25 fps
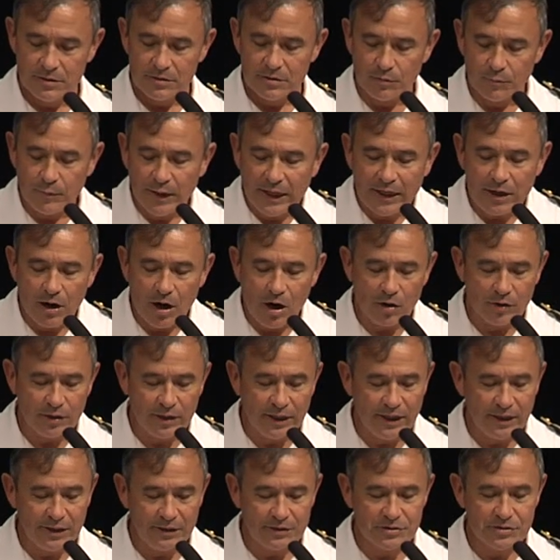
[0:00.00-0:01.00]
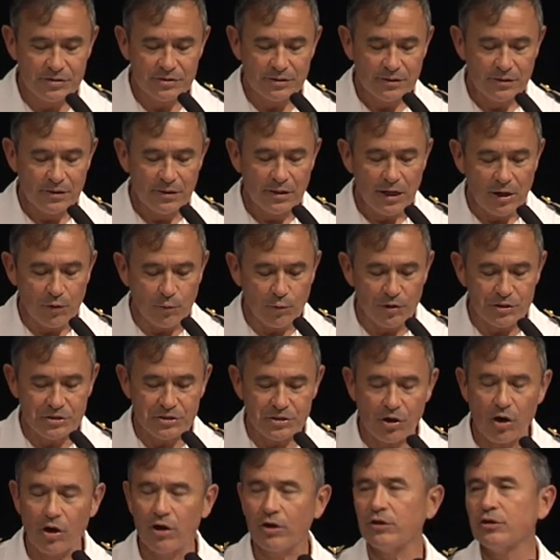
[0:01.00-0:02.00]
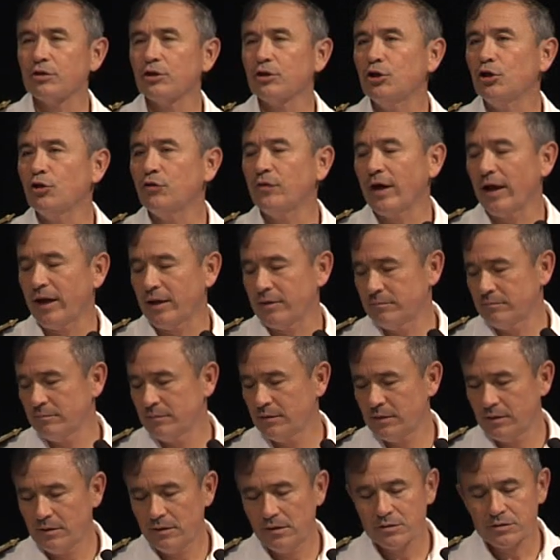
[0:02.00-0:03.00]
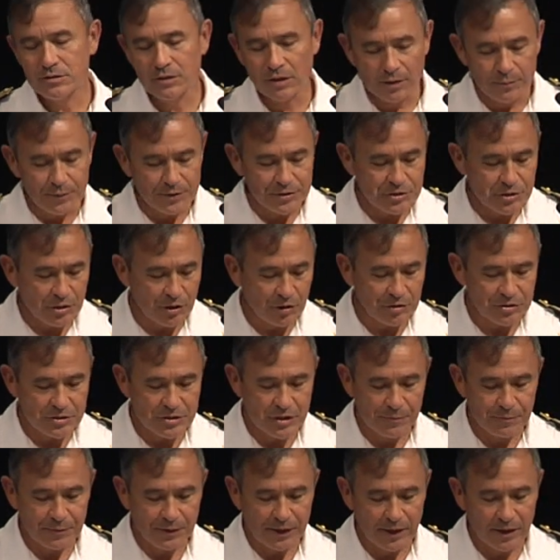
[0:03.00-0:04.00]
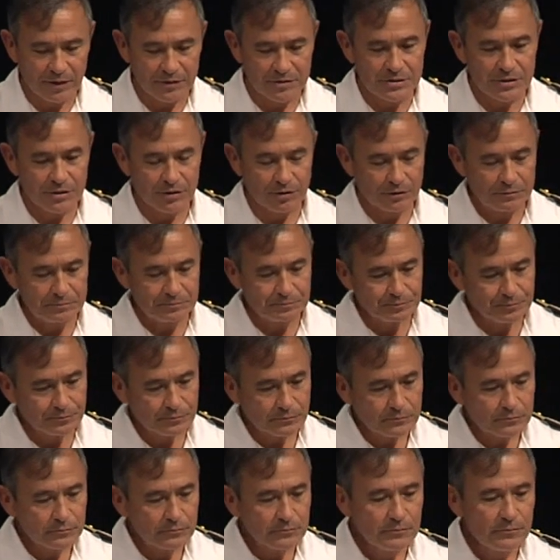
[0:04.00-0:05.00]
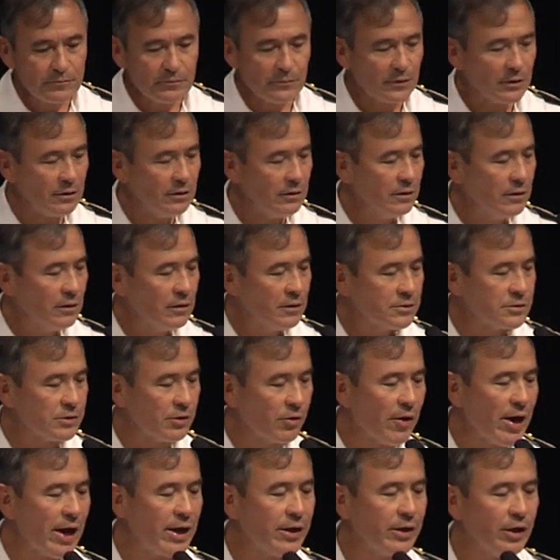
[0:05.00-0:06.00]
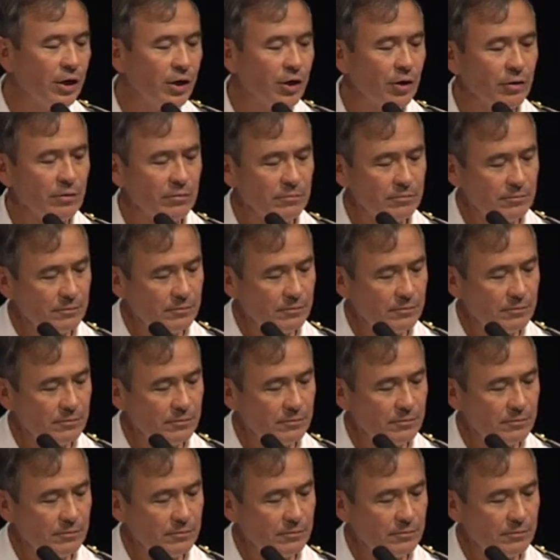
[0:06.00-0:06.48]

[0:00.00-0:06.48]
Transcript: to meet our needs, and we're starting to do that. So let me show you something else here. So right here,